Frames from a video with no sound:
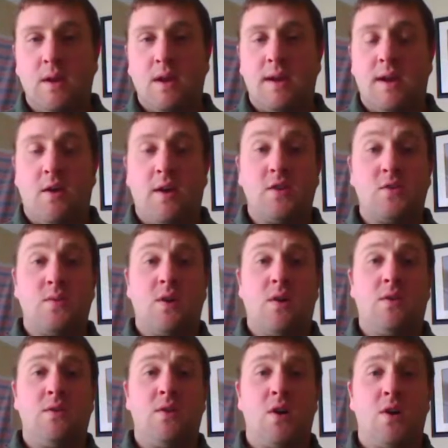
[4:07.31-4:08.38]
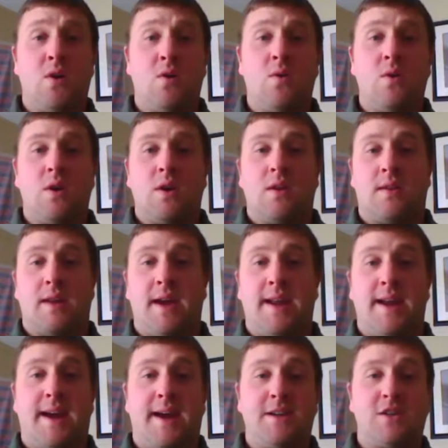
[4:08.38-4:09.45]
Now, as we all know, the head
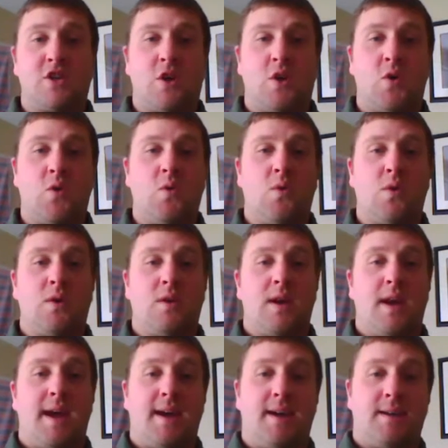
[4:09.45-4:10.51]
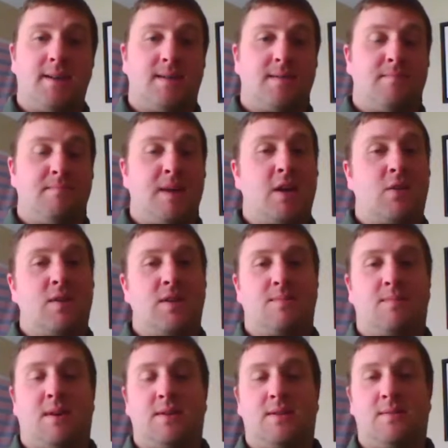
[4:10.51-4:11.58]
honcho has many
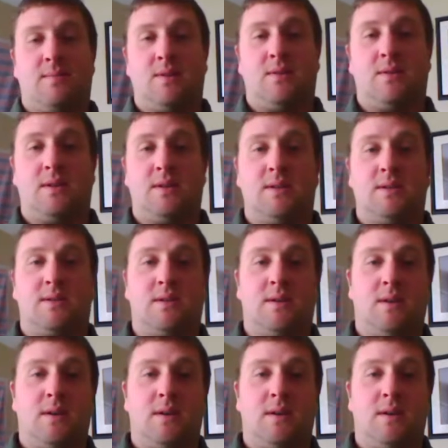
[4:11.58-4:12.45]
responsibilities.